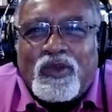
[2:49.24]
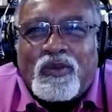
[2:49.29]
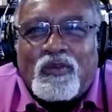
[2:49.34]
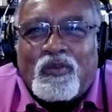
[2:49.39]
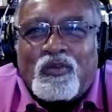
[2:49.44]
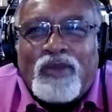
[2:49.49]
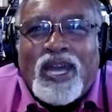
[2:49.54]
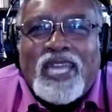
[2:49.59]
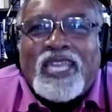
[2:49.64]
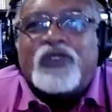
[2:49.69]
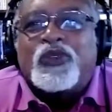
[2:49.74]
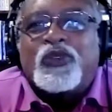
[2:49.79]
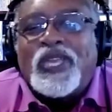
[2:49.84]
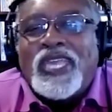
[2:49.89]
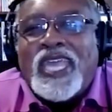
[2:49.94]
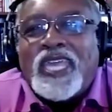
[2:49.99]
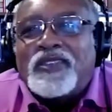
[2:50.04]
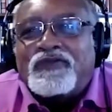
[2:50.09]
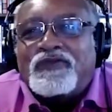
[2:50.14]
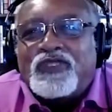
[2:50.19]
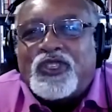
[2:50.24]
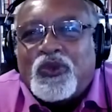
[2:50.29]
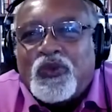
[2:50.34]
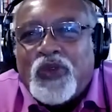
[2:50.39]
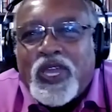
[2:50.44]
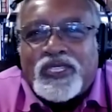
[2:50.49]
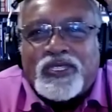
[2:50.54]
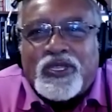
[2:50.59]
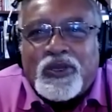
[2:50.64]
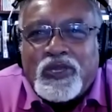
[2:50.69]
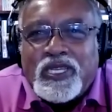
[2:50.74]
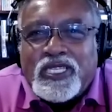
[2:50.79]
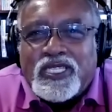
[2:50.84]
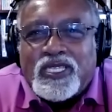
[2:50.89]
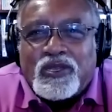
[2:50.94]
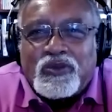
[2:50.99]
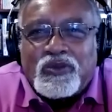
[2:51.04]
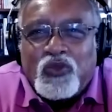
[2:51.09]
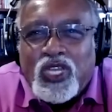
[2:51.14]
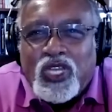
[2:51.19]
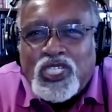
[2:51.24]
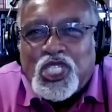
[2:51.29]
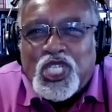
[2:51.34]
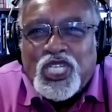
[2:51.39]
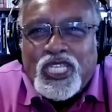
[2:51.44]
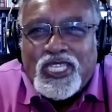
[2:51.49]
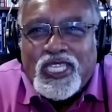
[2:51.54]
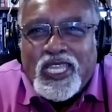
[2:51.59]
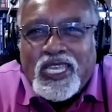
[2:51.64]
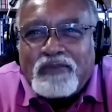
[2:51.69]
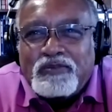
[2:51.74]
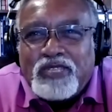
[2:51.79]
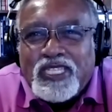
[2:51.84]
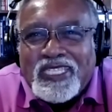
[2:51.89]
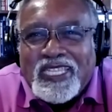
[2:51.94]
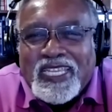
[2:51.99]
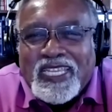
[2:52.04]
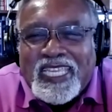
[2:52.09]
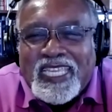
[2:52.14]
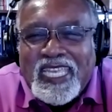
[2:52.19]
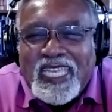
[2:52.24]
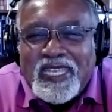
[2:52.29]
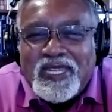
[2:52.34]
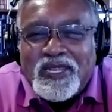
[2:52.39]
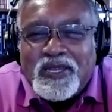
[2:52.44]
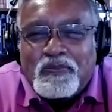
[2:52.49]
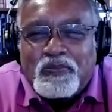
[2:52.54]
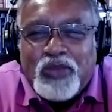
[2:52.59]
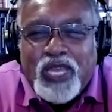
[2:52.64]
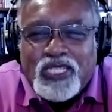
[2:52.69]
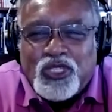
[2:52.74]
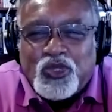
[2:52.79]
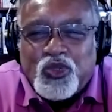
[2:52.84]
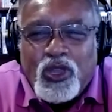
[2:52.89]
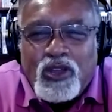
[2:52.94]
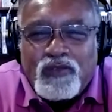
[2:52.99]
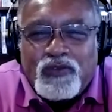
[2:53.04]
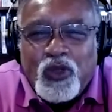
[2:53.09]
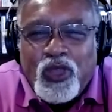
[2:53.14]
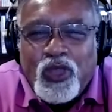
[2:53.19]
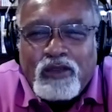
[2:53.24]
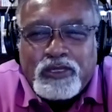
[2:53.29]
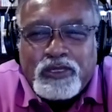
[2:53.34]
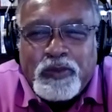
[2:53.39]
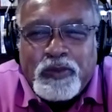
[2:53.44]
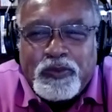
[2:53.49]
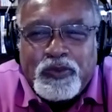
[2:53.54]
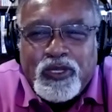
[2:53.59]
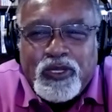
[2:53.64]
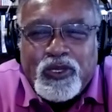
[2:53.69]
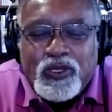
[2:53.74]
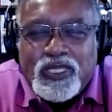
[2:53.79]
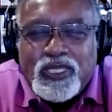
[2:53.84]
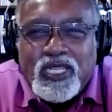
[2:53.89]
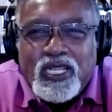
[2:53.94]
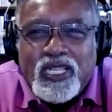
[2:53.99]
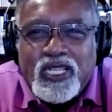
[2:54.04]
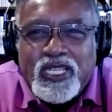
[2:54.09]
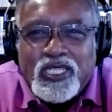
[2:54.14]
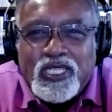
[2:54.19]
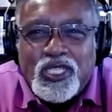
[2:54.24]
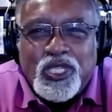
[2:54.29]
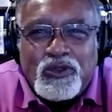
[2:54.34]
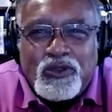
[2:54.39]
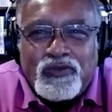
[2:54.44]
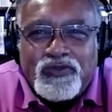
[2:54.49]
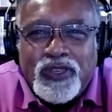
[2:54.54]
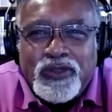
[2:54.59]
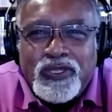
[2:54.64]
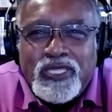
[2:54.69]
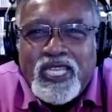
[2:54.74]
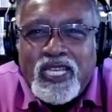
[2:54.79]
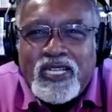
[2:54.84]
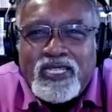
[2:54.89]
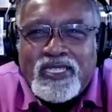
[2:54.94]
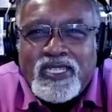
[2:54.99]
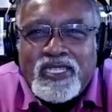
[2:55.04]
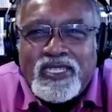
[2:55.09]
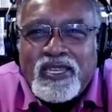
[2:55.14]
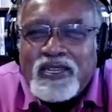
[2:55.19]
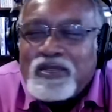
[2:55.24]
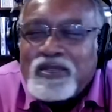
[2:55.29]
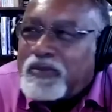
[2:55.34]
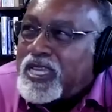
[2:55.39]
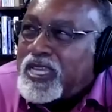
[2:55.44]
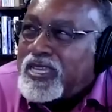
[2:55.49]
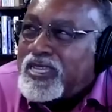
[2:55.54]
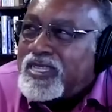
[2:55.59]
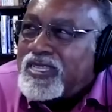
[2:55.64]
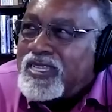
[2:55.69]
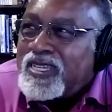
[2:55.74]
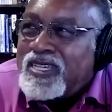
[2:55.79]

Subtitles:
My creative director, he's a Russian named Nikita Petrov, who helps me produce The Glenn Show, very talented young man,